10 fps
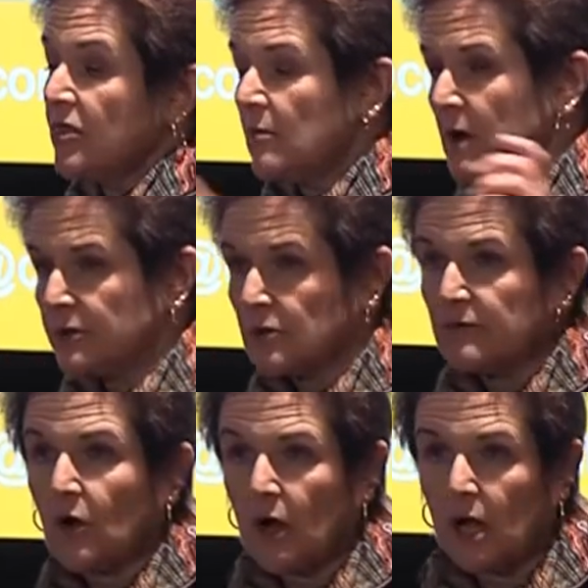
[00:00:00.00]
the mother
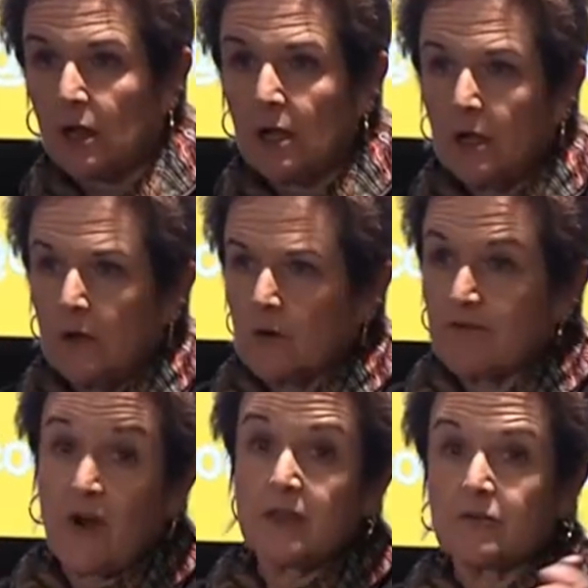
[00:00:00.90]
of all or
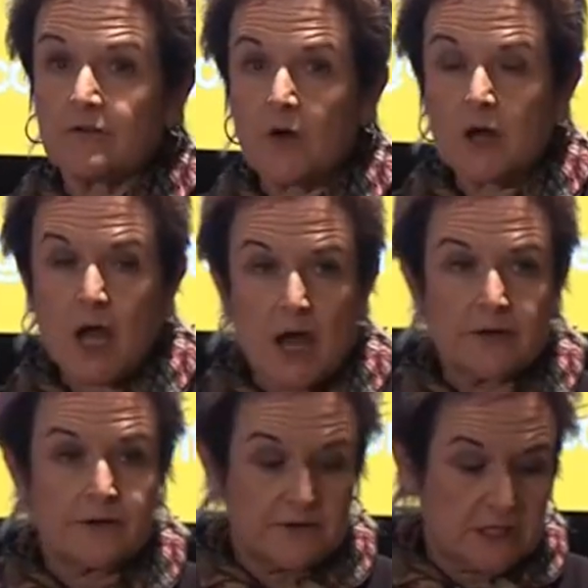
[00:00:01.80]
father of all
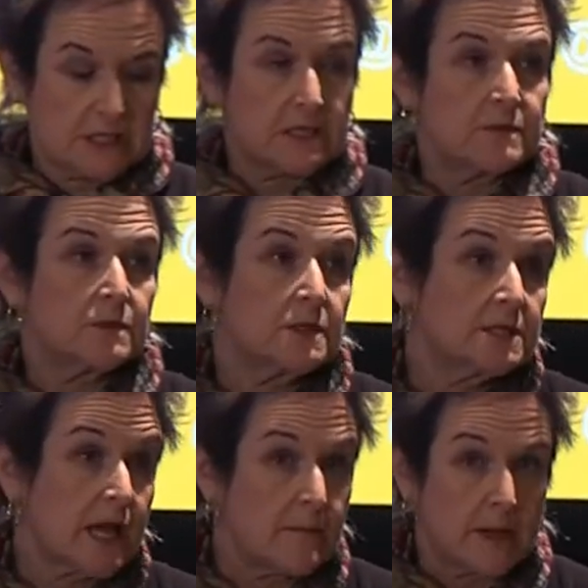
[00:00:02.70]
cognitive systems, which
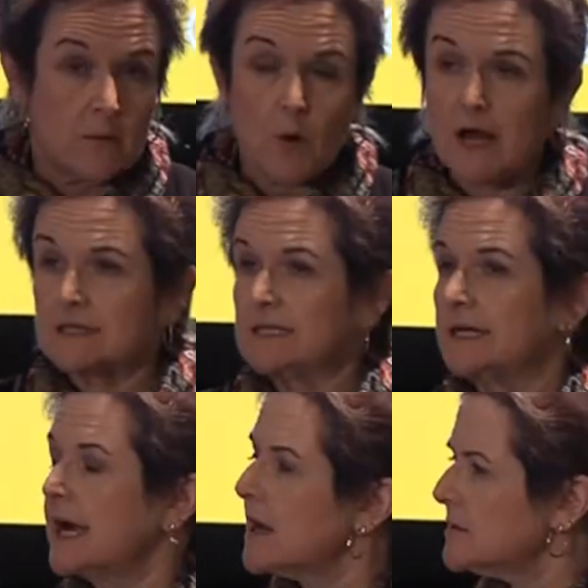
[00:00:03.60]
is IBM
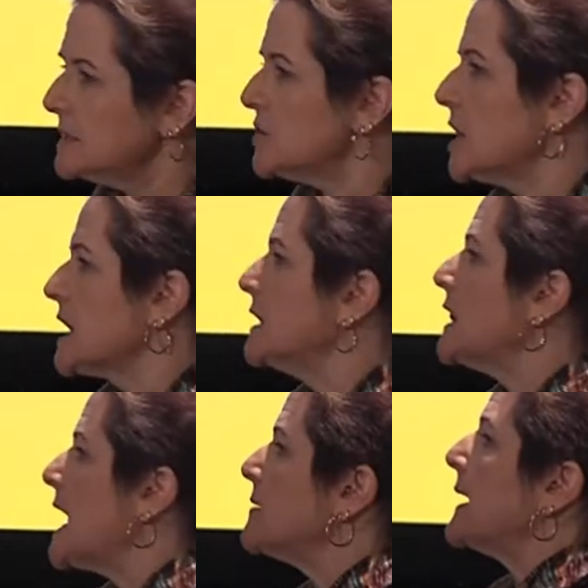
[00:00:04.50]
Watson. And I'm going to be talking a
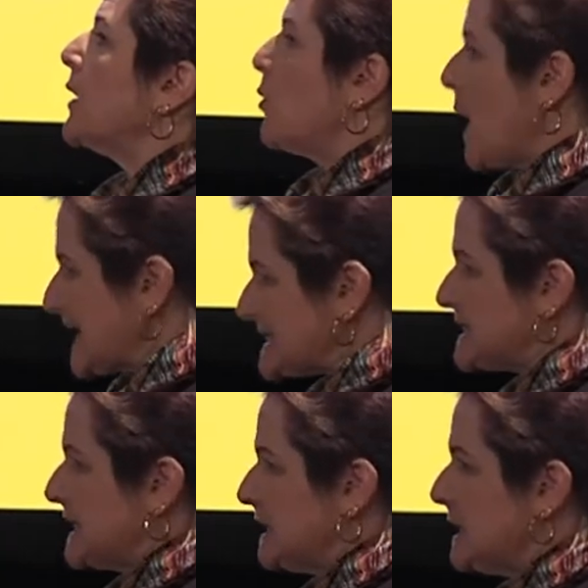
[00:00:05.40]
lot about
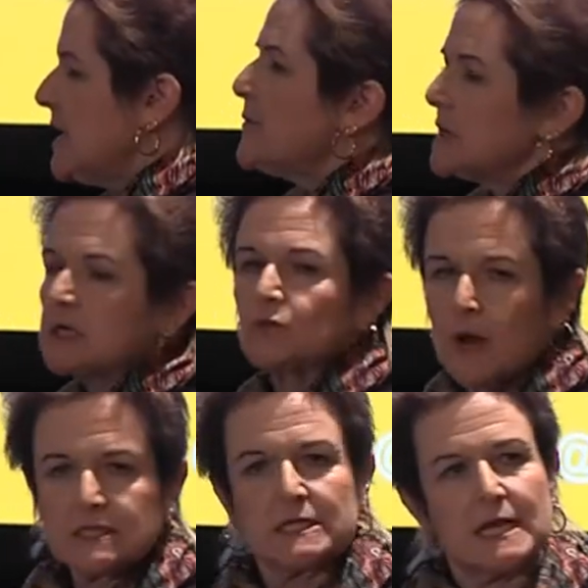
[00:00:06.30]
Watson because
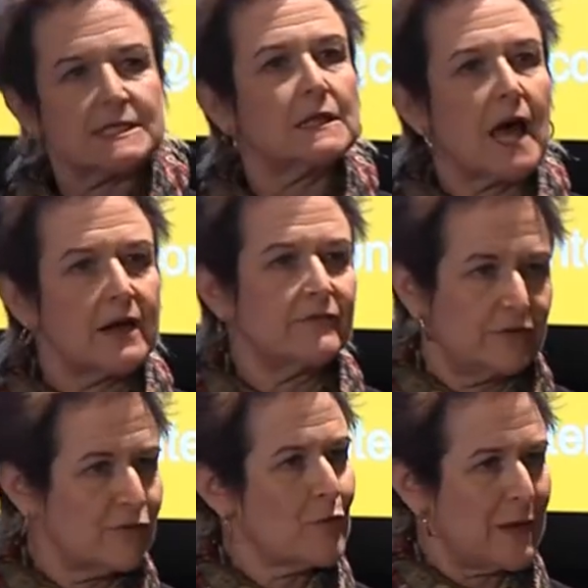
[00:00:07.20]
Watson has a lot of
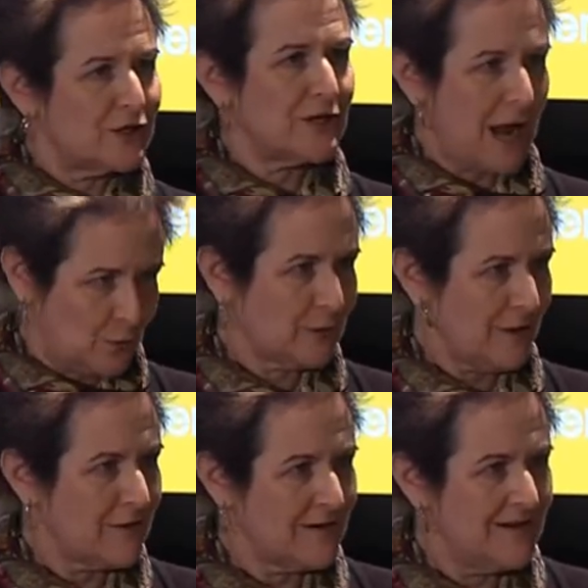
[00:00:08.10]
information out
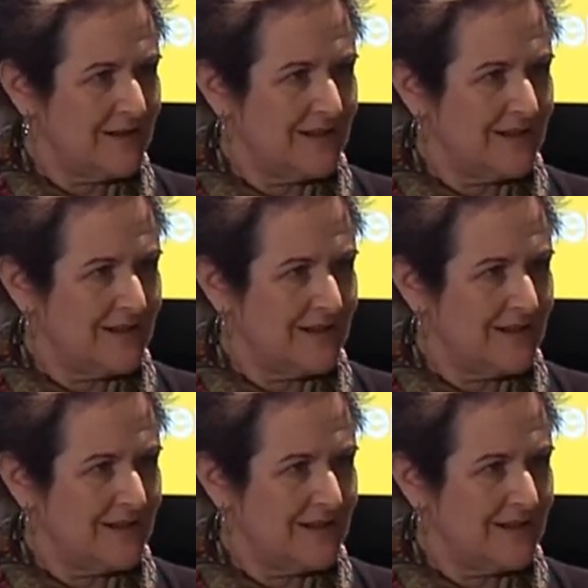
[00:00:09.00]
there.